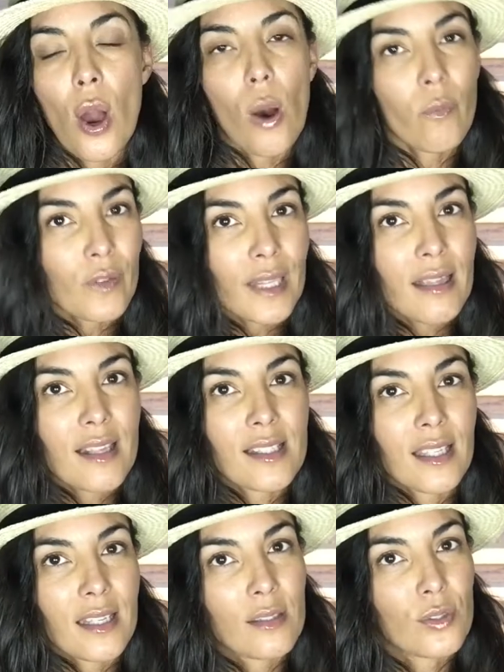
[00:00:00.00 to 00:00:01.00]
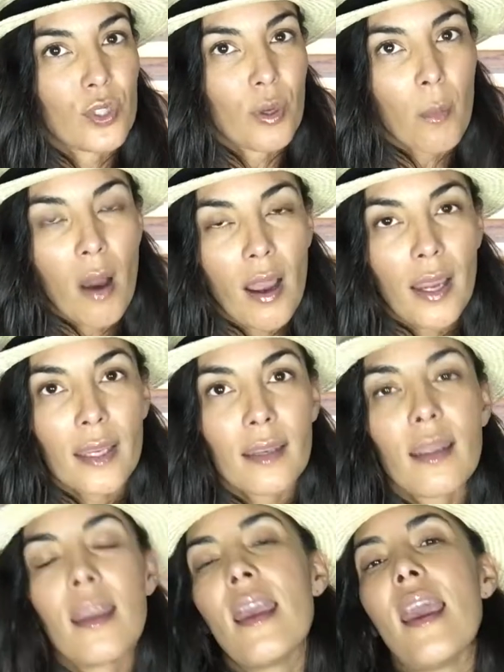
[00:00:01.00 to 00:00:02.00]
hopefully this eases your
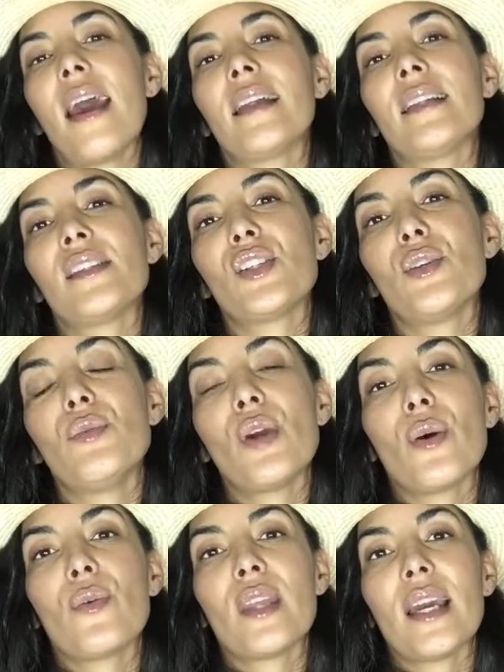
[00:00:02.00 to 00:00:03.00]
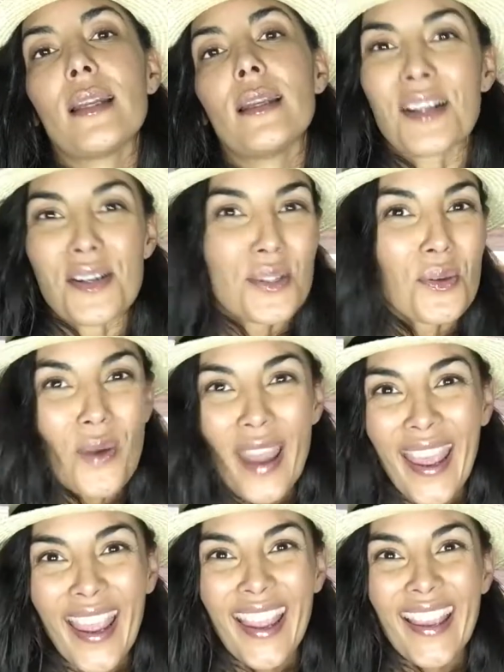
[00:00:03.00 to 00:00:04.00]
mind and lets you know that there's a
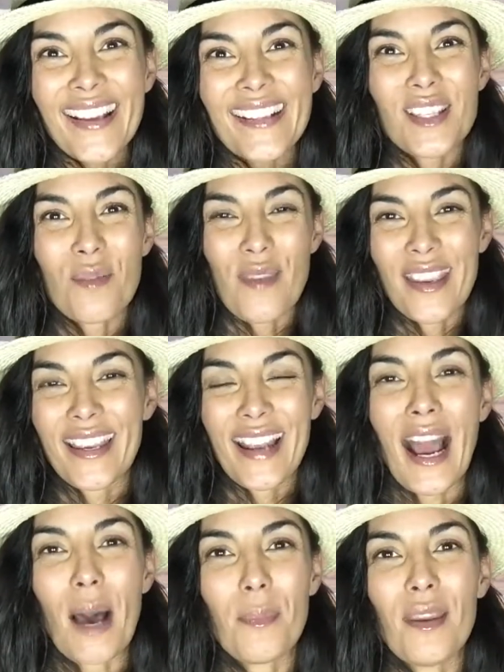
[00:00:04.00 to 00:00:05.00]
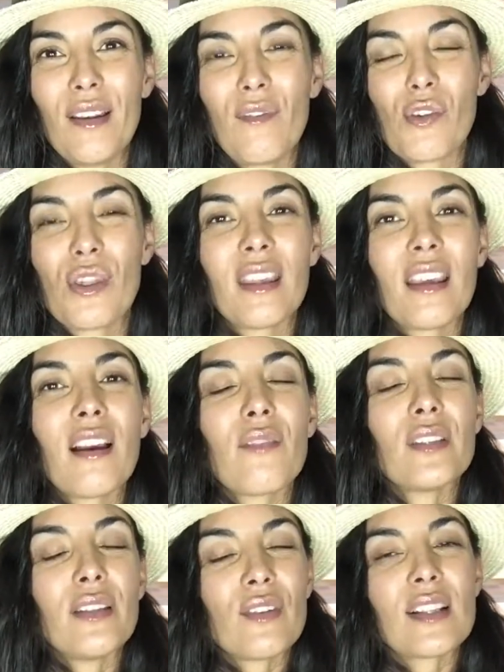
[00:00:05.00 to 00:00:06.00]
way to make it happen. If you're thinking
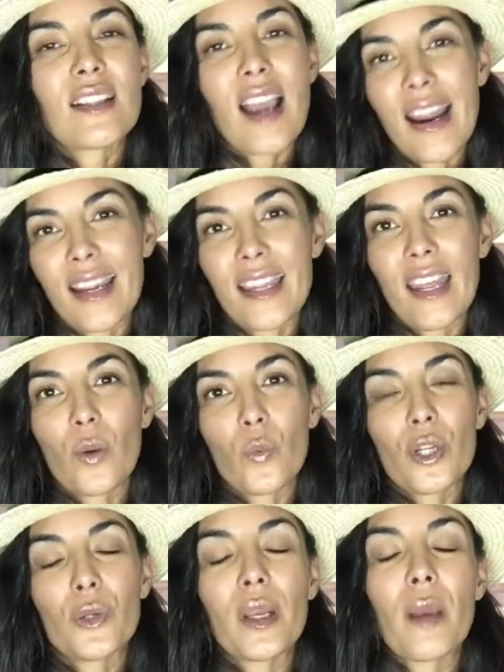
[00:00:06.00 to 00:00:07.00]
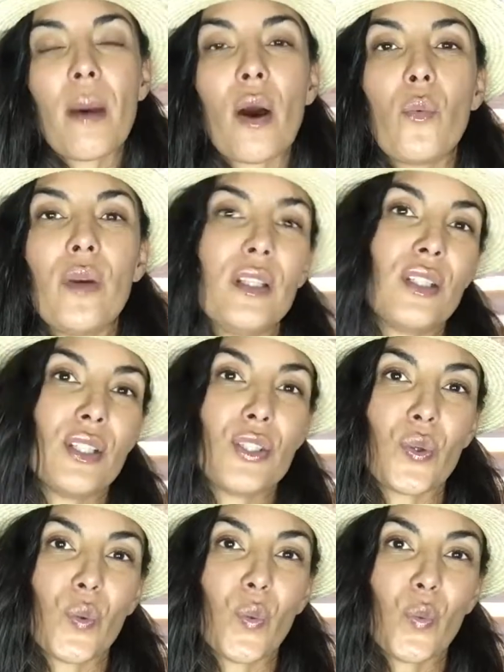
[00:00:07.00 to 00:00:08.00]
of living tiny and wondering about what to
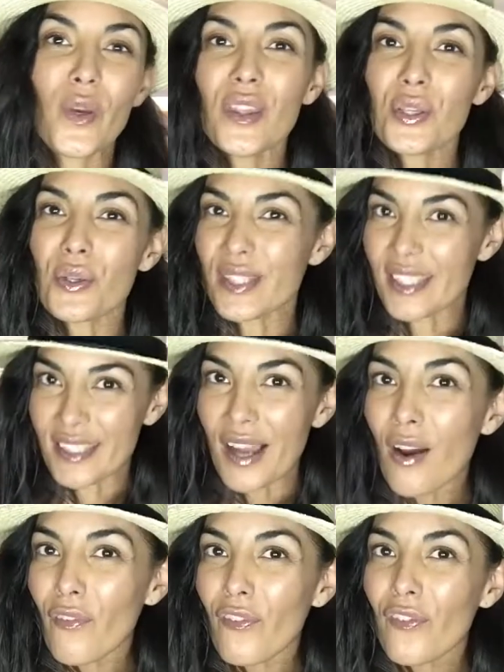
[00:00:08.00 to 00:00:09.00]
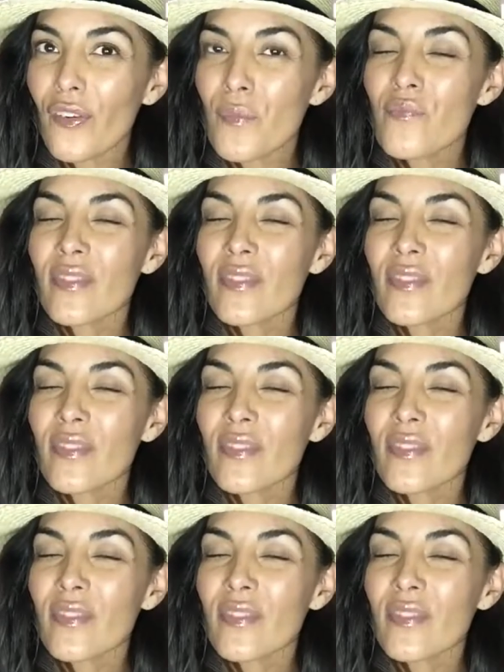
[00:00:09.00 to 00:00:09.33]
do with your stuff,